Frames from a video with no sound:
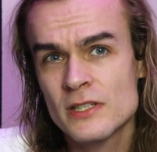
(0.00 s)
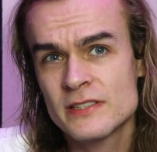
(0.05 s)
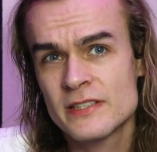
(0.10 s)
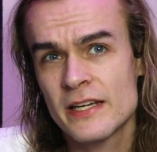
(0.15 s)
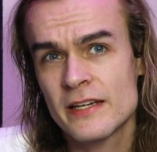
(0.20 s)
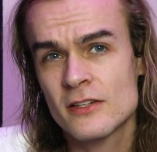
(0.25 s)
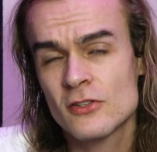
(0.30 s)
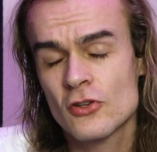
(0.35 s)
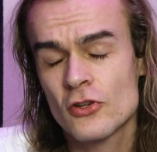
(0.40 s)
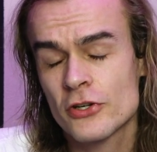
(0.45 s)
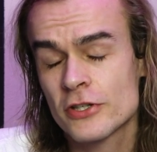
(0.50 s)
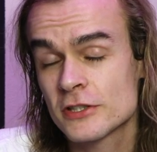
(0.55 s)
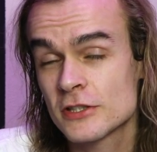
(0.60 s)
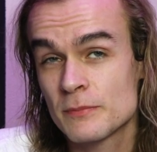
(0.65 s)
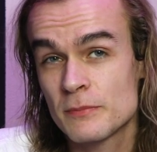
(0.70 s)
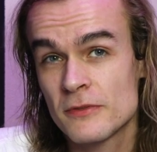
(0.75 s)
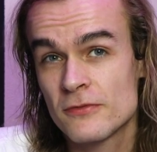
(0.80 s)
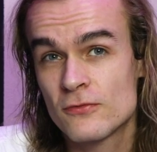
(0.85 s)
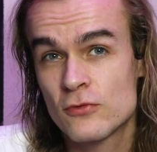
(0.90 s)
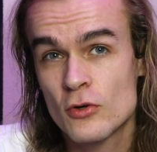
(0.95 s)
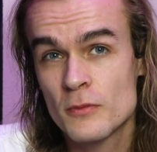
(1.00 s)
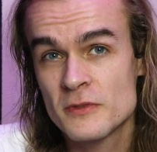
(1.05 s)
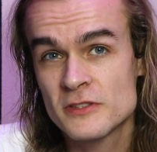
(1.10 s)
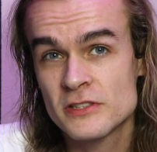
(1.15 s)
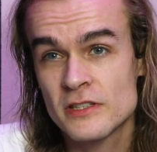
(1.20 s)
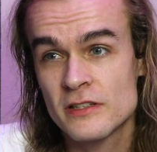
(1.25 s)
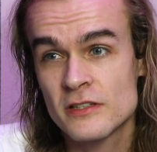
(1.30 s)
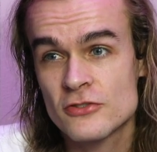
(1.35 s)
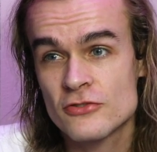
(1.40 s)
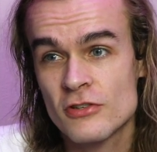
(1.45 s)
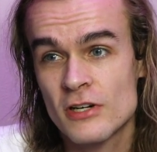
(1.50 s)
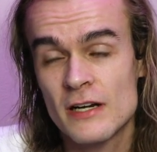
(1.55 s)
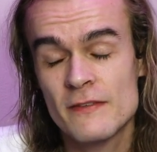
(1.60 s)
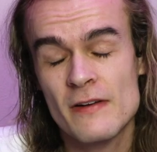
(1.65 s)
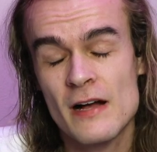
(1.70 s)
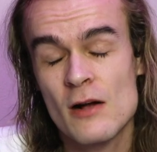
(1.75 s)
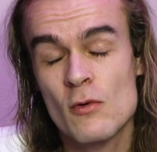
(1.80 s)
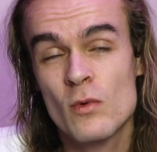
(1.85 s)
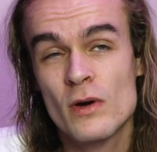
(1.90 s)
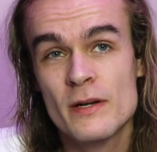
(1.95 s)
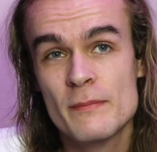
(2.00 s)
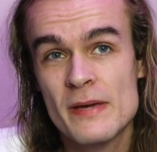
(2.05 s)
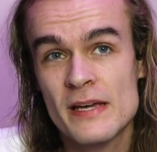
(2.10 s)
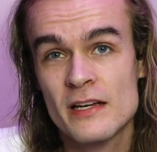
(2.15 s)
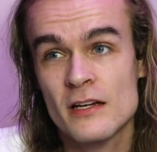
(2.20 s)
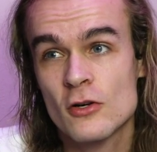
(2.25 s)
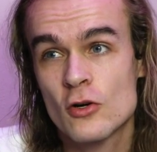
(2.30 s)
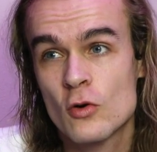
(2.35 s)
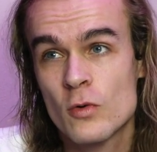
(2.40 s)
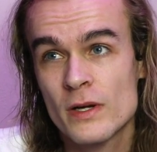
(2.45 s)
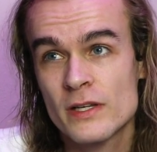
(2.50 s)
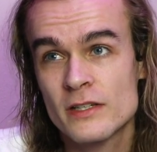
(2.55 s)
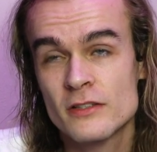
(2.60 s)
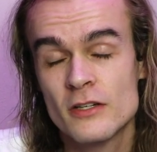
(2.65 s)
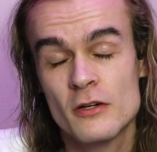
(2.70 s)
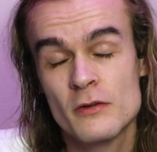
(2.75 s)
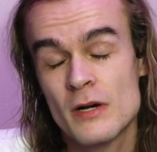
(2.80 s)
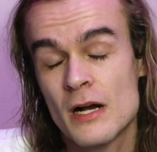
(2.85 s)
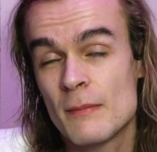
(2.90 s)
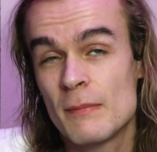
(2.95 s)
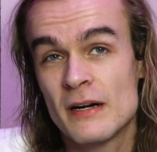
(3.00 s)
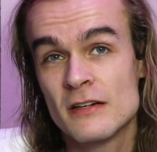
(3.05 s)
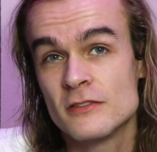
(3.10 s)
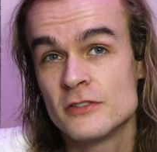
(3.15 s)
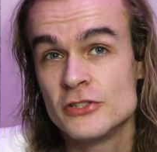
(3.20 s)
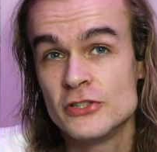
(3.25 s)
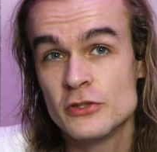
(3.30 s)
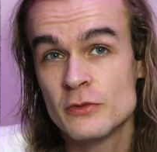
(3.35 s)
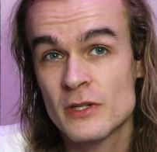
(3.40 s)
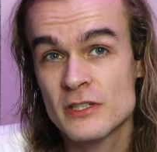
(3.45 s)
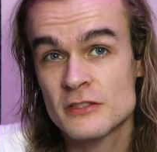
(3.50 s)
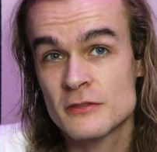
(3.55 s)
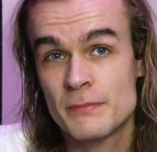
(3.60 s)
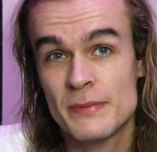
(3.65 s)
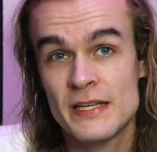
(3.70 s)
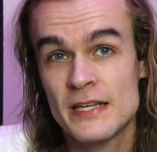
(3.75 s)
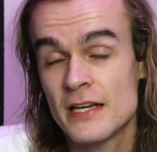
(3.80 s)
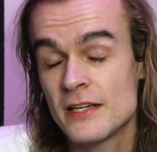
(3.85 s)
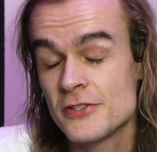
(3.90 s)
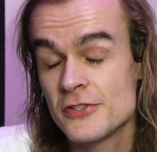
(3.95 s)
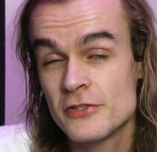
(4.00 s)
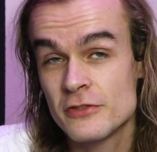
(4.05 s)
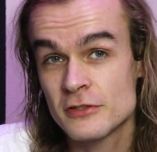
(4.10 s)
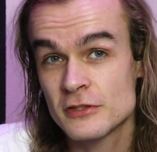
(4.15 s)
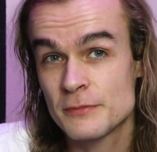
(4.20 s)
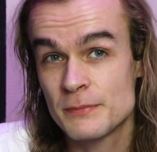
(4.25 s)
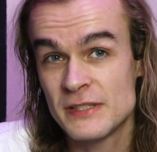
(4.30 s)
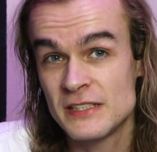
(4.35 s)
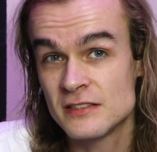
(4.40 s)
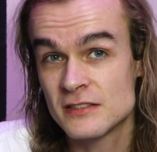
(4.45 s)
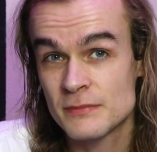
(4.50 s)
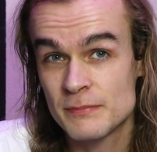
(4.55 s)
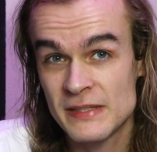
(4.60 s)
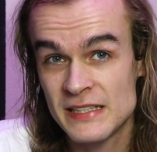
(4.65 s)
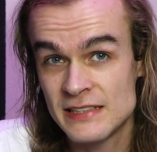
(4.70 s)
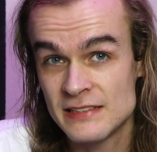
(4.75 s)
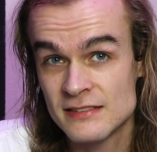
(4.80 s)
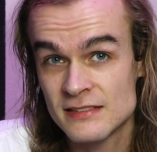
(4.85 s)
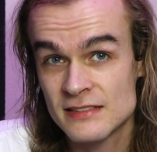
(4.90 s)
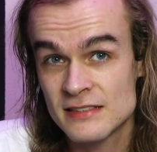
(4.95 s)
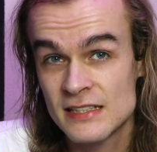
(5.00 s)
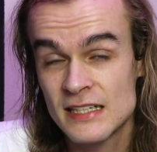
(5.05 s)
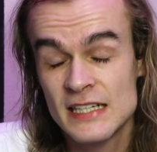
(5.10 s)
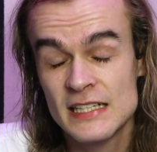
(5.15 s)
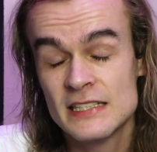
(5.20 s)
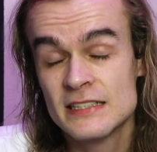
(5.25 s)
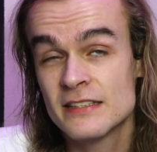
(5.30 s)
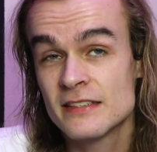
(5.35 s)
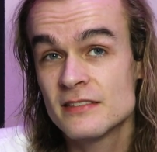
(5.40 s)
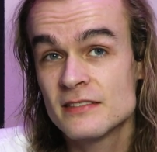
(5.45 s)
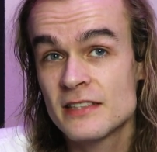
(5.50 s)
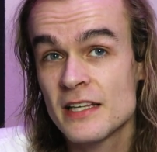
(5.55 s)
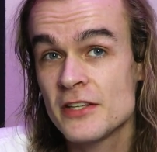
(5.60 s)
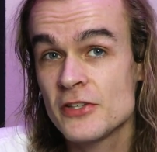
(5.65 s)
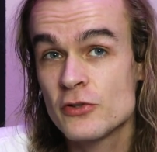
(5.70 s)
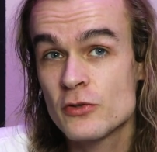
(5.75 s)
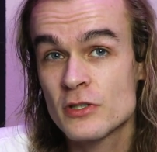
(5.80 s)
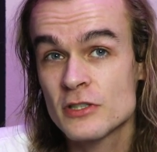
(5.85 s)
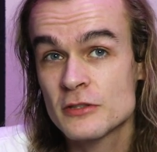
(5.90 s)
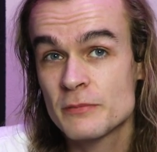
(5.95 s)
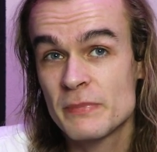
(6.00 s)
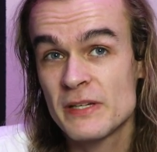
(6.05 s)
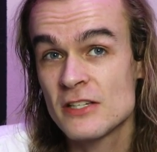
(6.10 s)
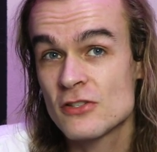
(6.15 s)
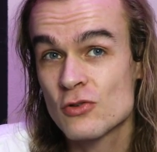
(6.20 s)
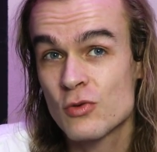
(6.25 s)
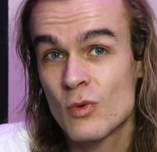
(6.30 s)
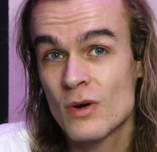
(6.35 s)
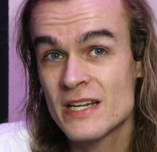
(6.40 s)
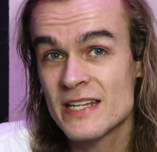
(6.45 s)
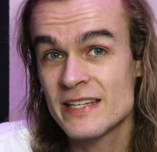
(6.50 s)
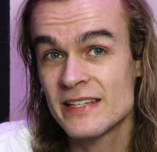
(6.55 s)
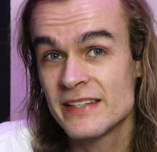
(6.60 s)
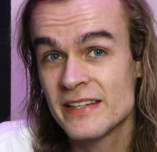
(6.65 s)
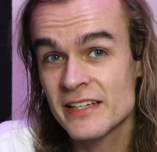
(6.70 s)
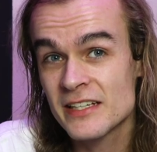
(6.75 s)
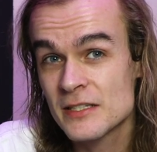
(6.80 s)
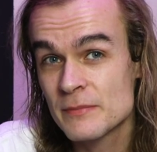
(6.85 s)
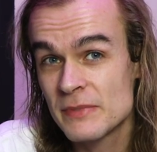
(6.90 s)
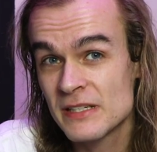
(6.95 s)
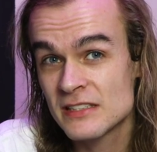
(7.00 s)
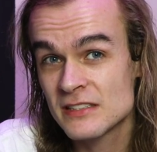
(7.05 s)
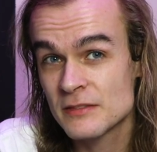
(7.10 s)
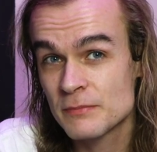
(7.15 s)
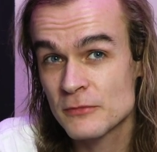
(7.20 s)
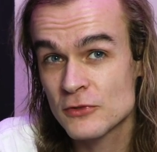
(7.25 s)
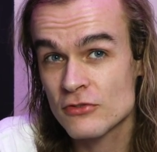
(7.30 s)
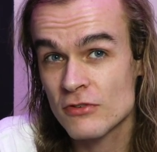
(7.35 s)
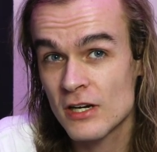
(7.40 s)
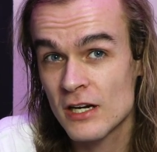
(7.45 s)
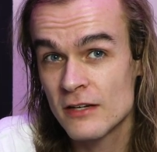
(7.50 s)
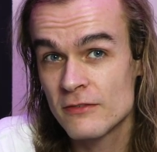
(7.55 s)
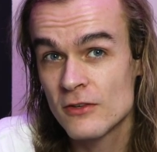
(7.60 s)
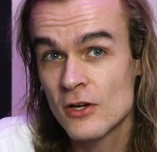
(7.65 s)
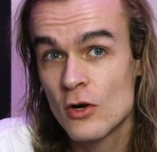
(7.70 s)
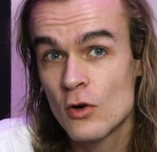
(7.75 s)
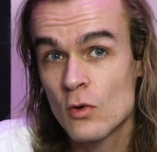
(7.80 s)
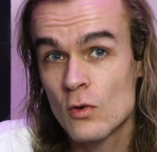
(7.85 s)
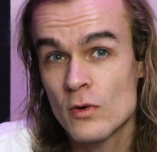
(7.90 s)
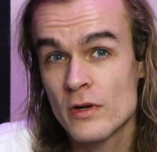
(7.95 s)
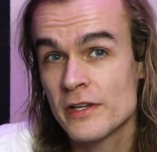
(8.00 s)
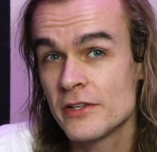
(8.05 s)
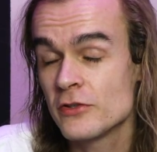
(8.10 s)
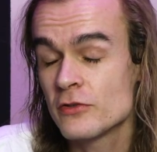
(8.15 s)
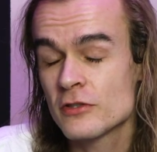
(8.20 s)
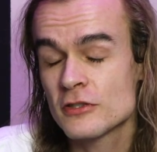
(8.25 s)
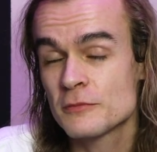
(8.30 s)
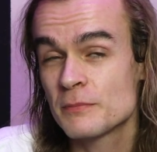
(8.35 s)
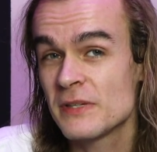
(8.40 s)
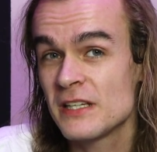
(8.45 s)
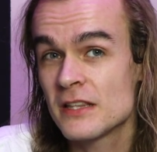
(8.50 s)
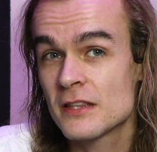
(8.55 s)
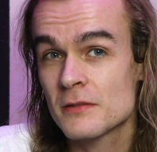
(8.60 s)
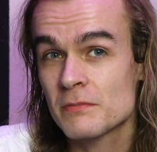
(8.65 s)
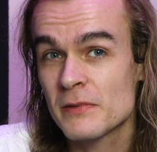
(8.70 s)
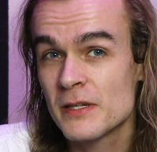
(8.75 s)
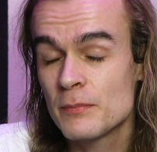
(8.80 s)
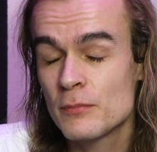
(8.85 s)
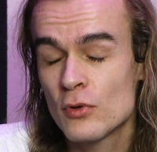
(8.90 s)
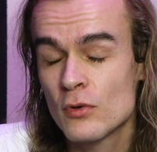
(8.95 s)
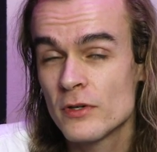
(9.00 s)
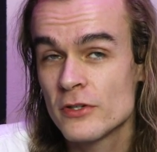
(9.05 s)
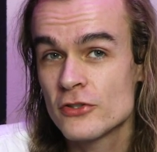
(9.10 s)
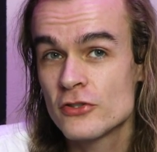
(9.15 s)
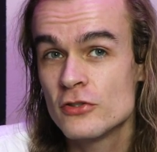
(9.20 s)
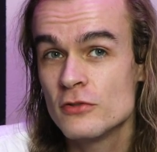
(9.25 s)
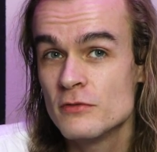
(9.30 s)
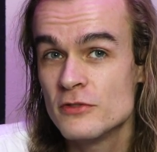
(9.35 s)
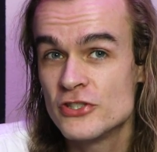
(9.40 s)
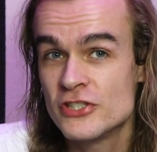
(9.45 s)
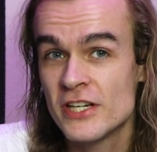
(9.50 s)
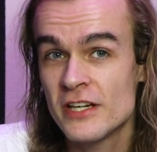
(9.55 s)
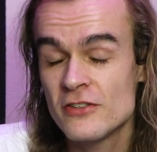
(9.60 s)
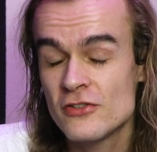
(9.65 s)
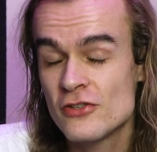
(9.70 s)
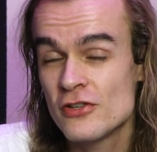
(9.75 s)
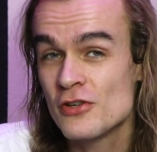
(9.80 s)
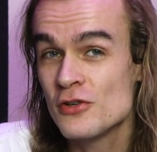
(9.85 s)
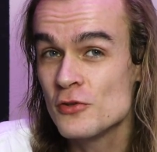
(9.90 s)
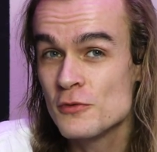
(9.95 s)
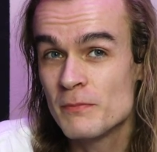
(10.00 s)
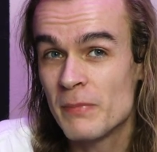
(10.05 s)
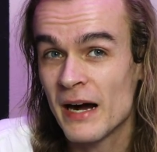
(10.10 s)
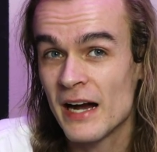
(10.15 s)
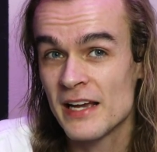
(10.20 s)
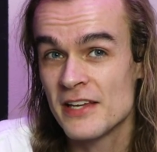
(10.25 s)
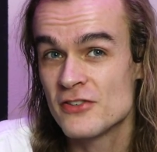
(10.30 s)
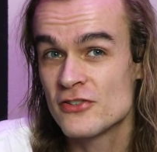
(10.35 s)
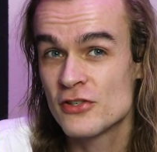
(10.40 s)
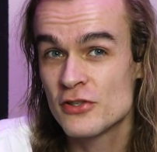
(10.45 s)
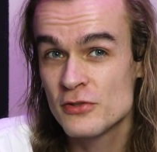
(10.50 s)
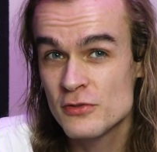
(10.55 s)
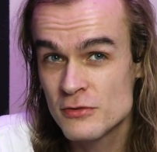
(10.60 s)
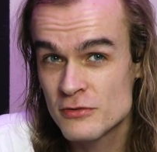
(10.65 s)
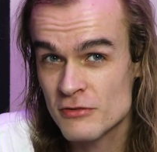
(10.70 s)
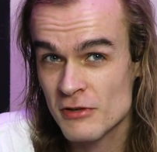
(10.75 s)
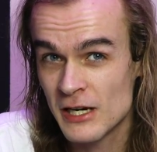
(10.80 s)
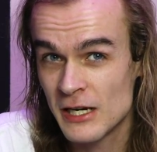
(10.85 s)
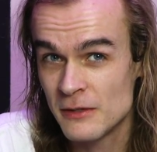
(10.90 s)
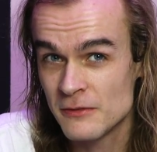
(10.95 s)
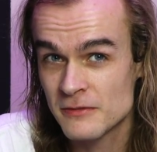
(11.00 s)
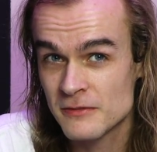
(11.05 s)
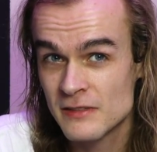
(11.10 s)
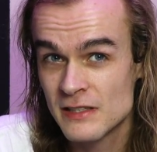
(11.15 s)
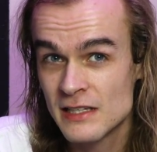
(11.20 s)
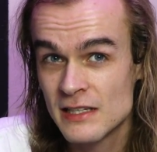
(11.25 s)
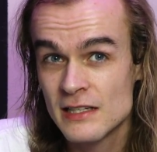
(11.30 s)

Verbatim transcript: I take a look at the performance of this drive, I want to make a quick note about USB and USB speeds. This is a USB 20 gigabit drive or a USB 3.2 Gen 2 by 2 drive.